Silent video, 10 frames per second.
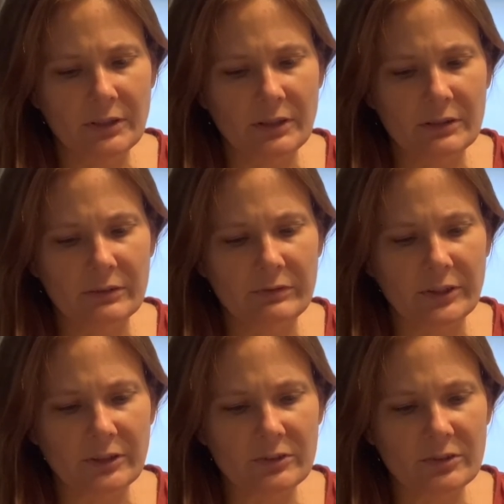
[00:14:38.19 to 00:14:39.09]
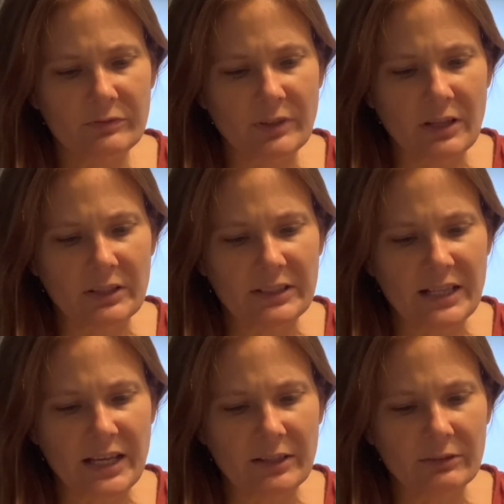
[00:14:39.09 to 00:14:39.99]
on the verge of falling
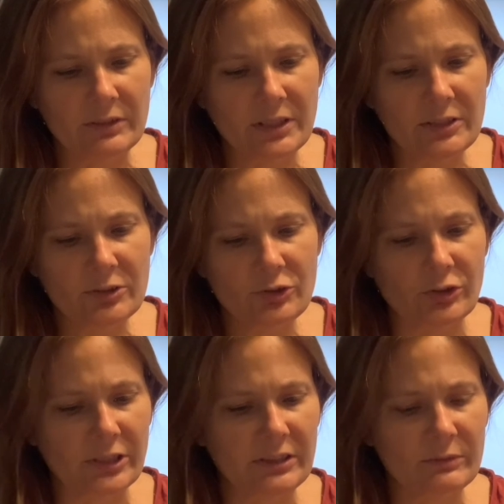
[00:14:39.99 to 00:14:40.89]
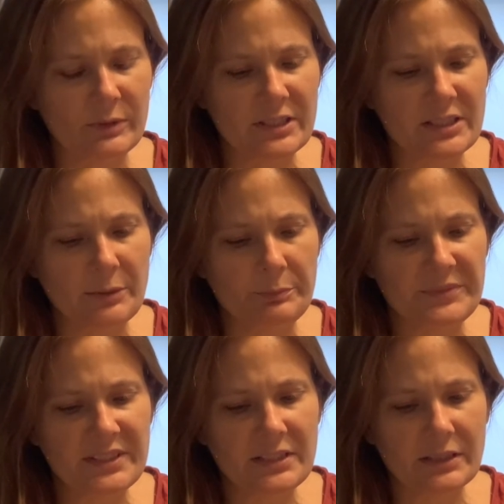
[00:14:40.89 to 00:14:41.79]
down, stricken with some
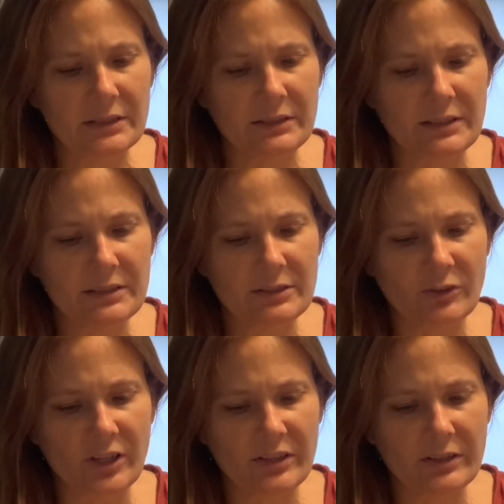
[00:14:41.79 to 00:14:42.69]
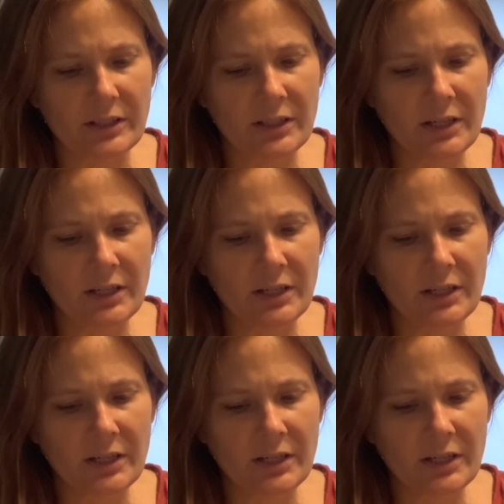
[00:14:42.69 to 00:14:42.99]
sickness or other.